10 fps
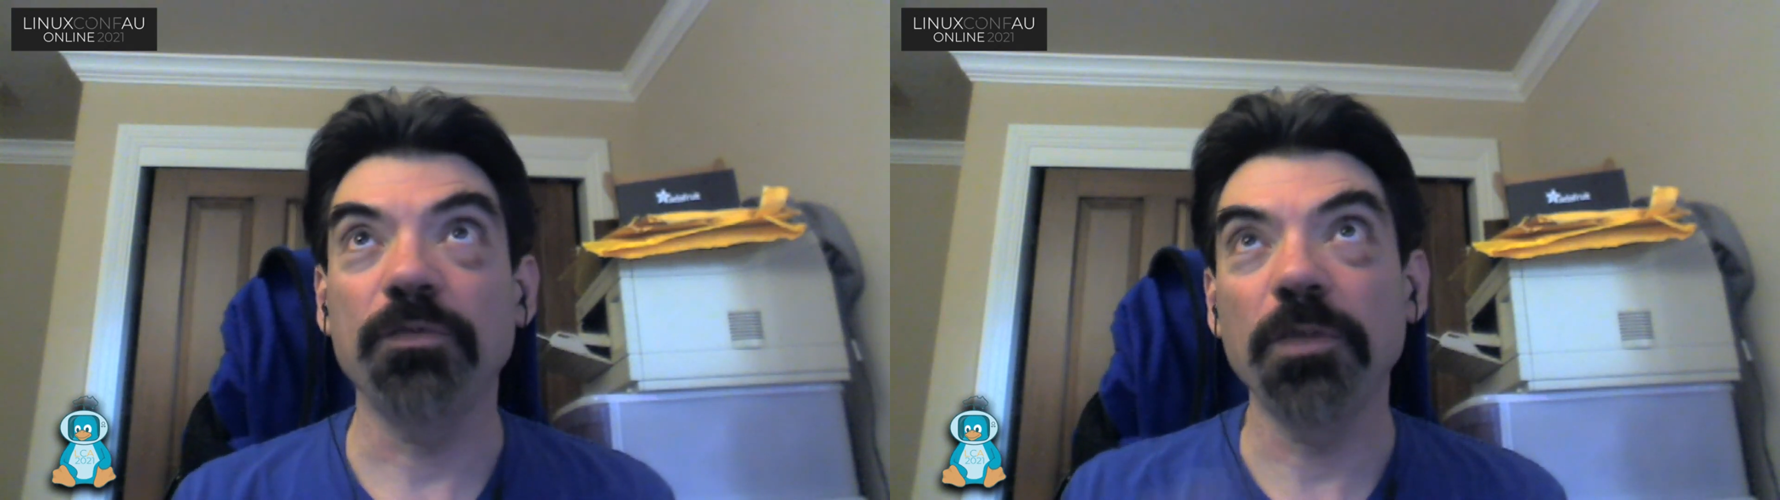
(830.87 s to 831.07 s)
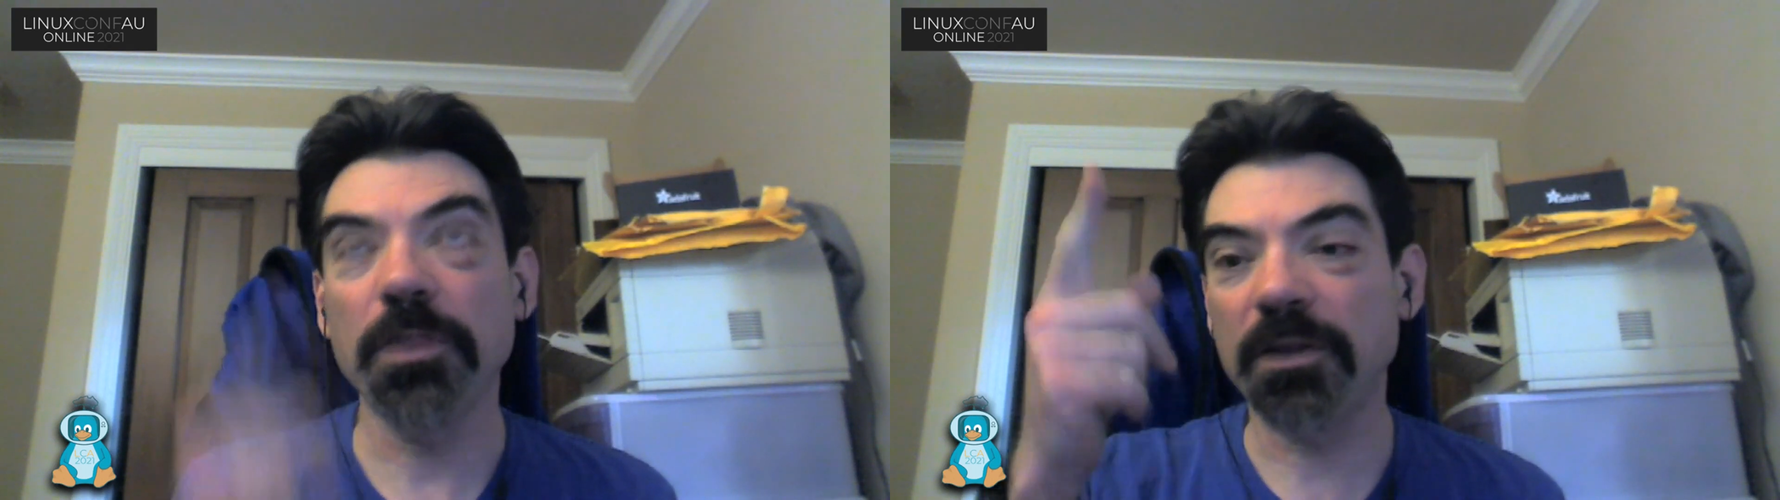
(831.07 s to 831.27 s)

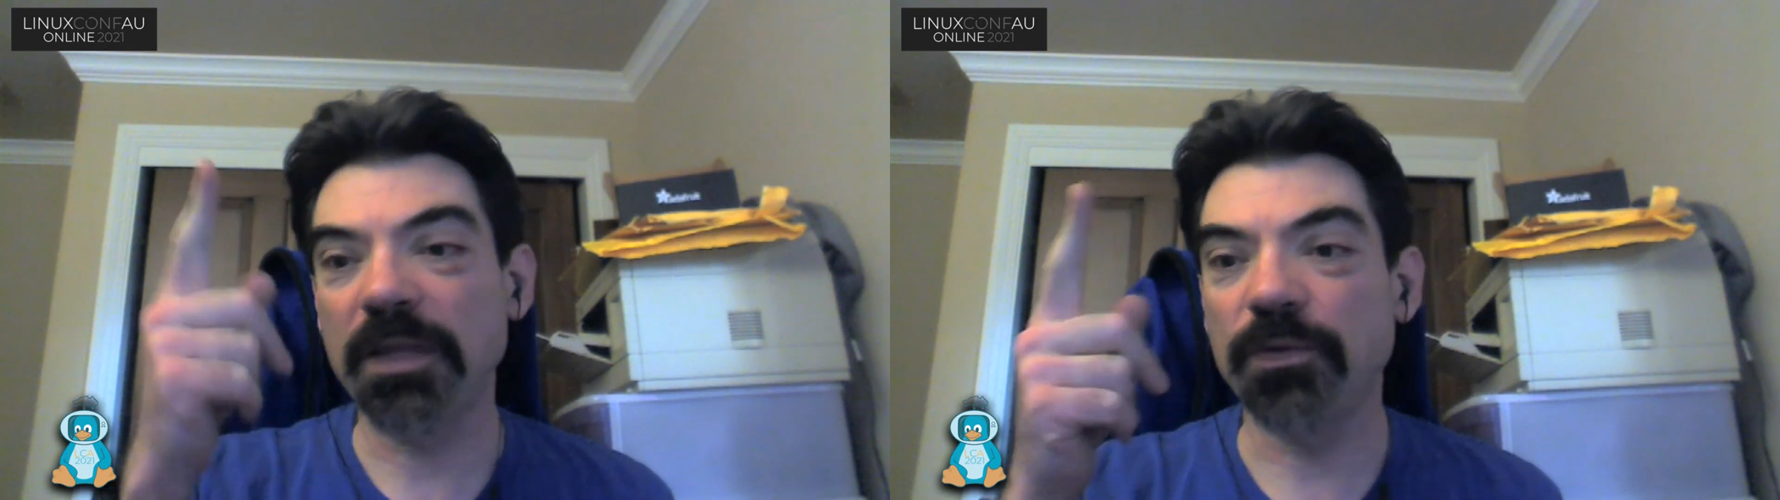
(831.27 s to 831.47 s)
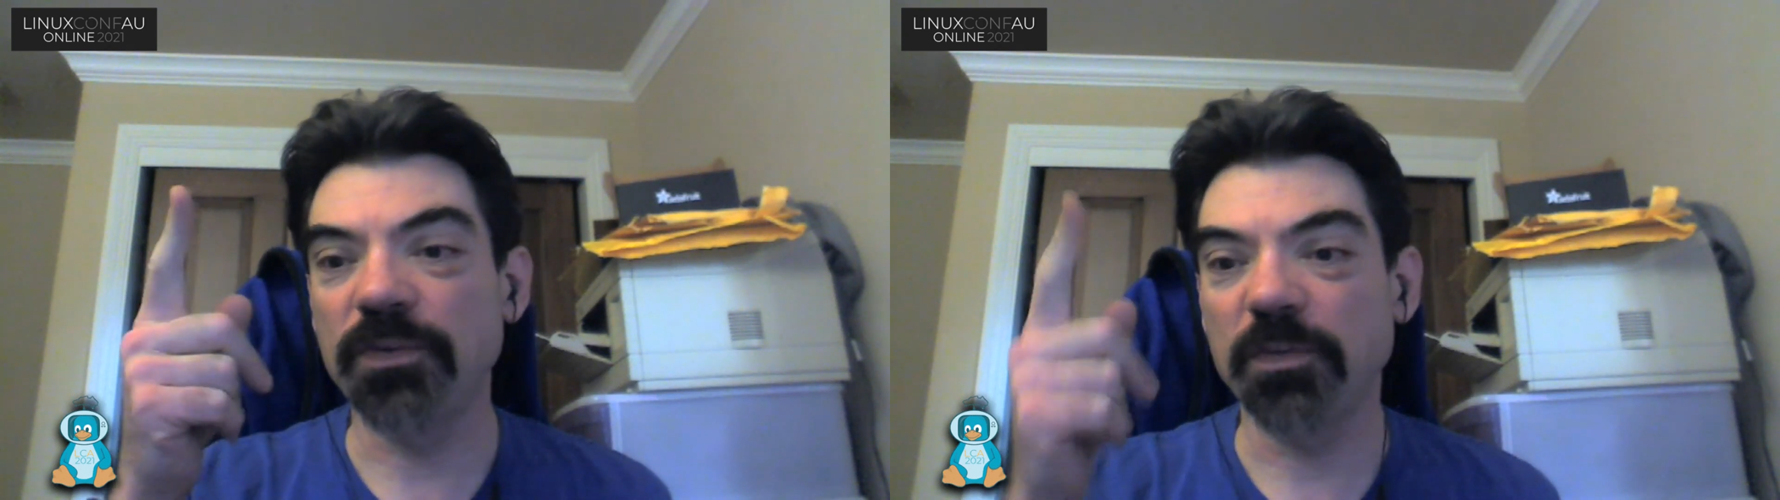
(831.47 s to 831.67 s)
you thought that
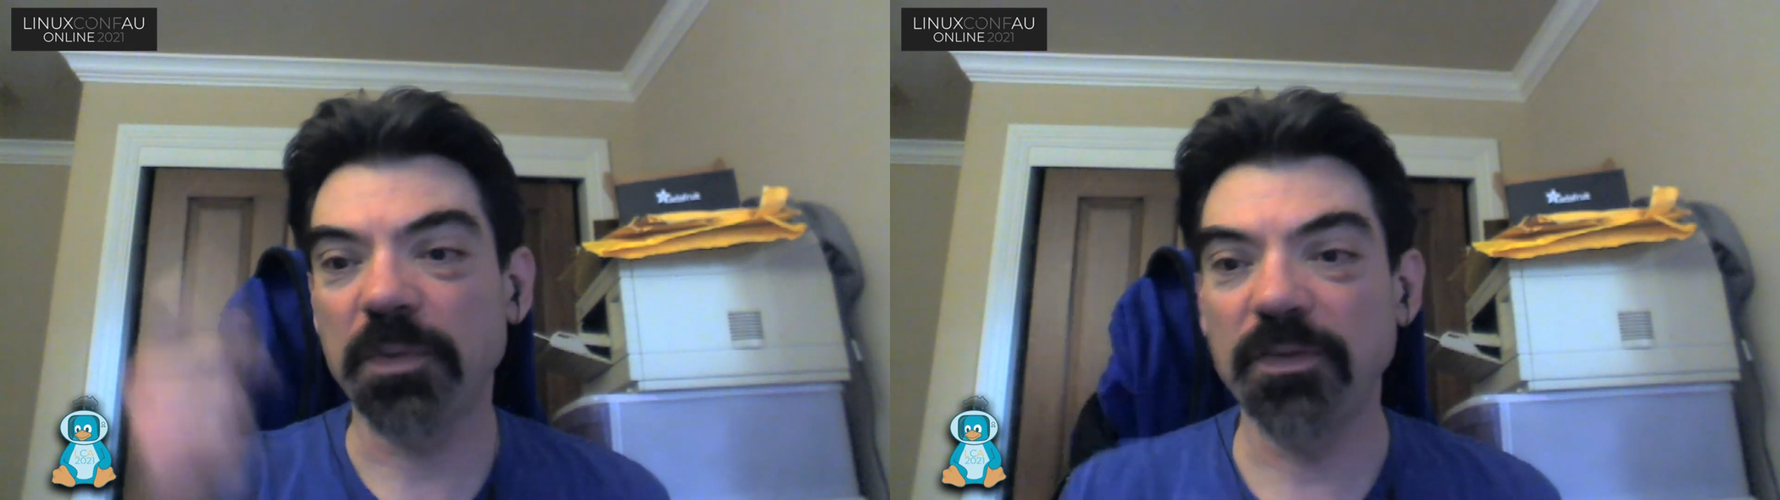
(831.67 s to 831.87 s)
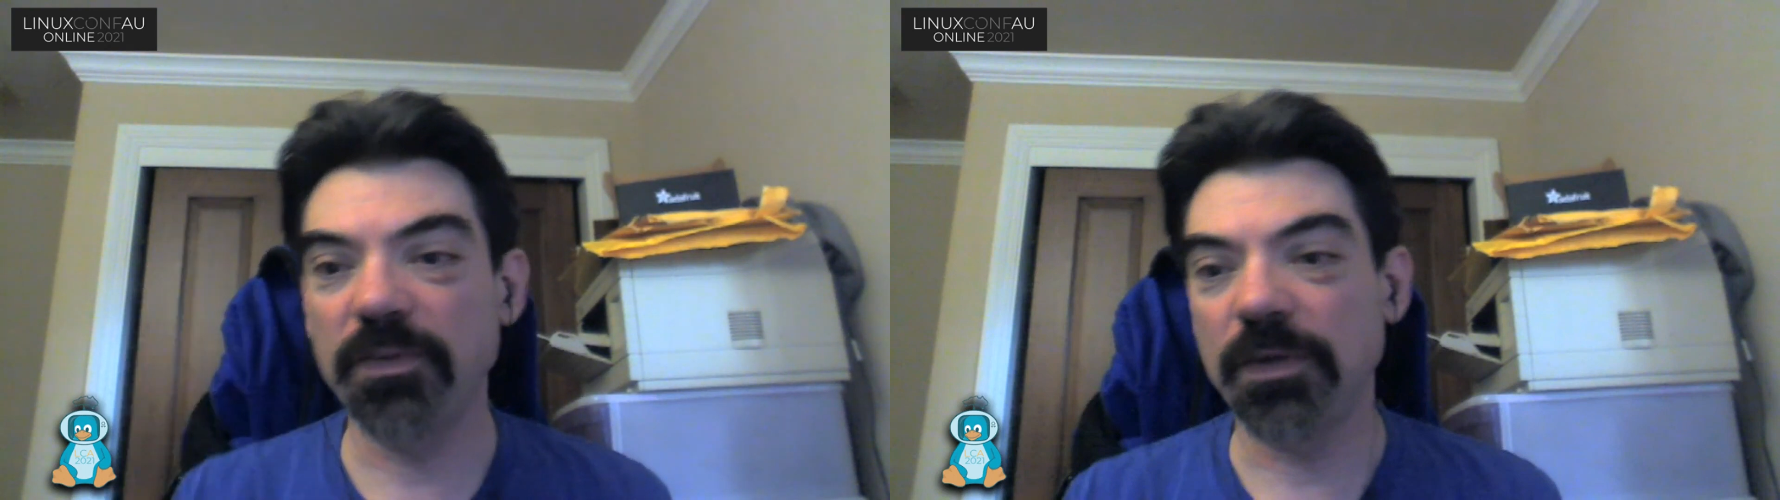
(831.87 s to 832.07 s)
was
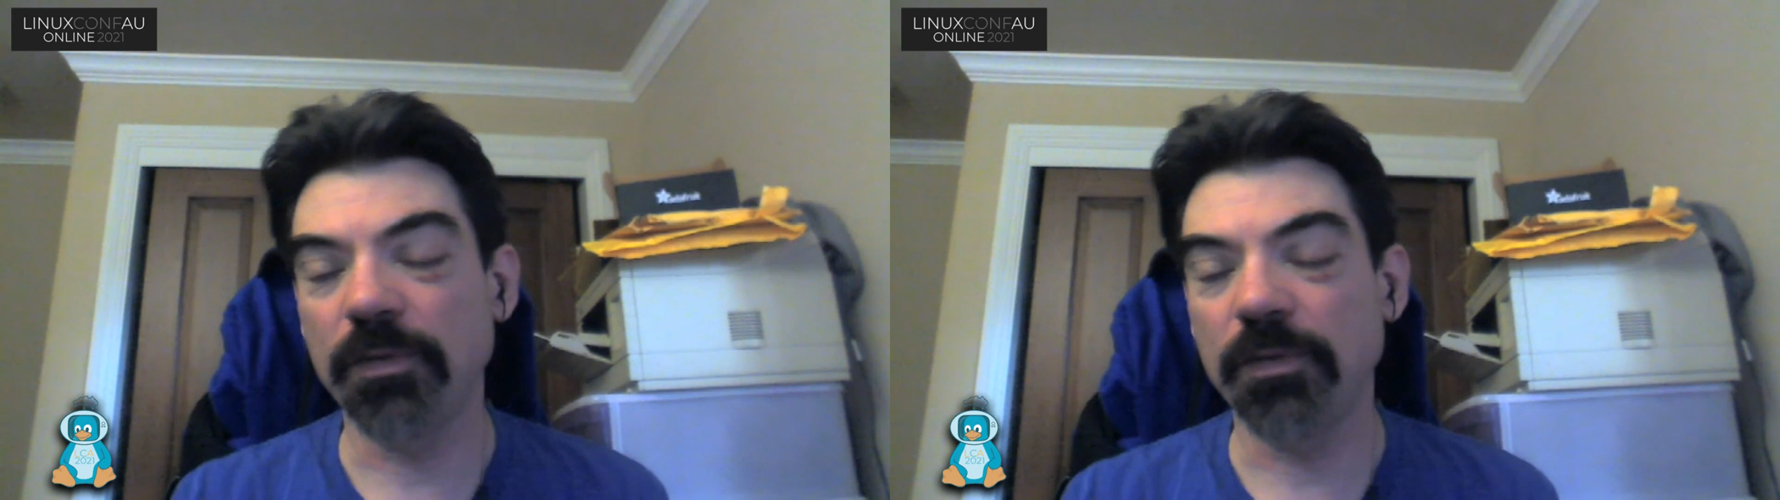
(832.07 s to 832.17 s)
expensive,